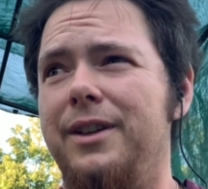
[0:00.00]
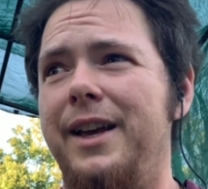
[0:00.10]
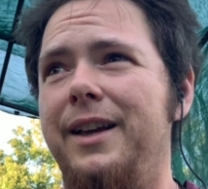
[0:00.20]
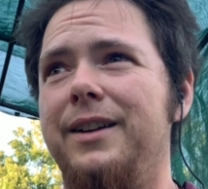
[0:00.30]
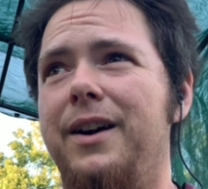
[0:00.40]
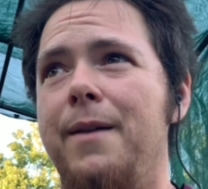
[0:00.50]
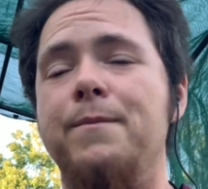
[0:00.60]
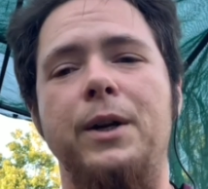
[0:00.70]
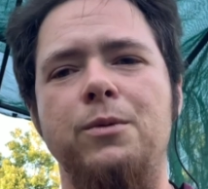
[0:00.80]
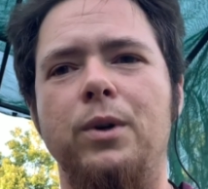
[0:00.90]
Like, I'm
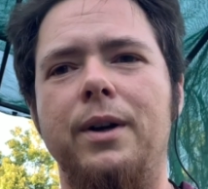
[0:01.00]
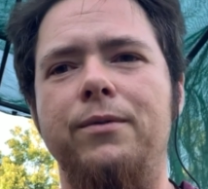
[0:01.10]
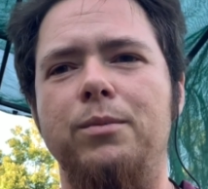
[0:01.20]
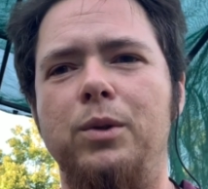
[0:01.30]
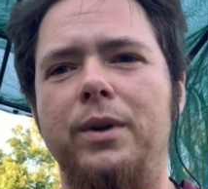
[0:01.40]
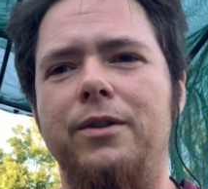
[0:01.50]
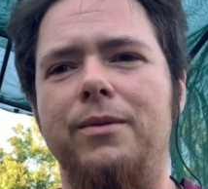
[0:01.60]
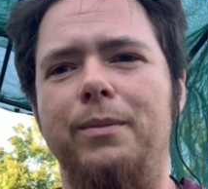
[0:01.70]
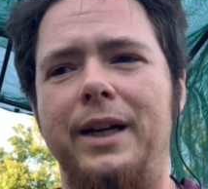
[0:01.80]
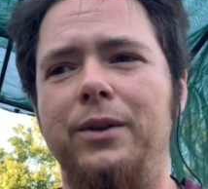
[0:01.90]
much more comfortable with
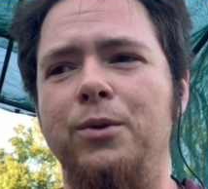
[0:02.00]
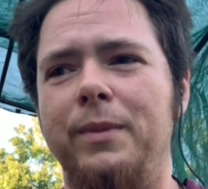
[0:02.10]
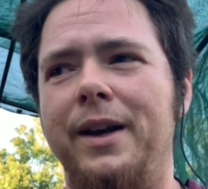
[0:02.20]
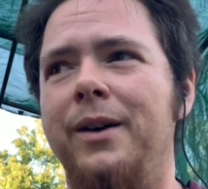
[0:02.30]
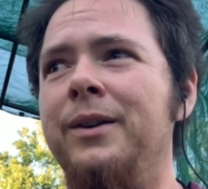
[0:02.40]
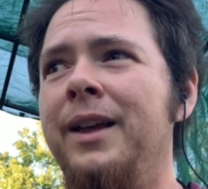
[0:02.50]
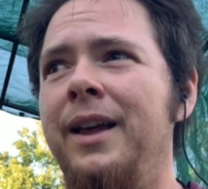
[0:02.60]
my loom now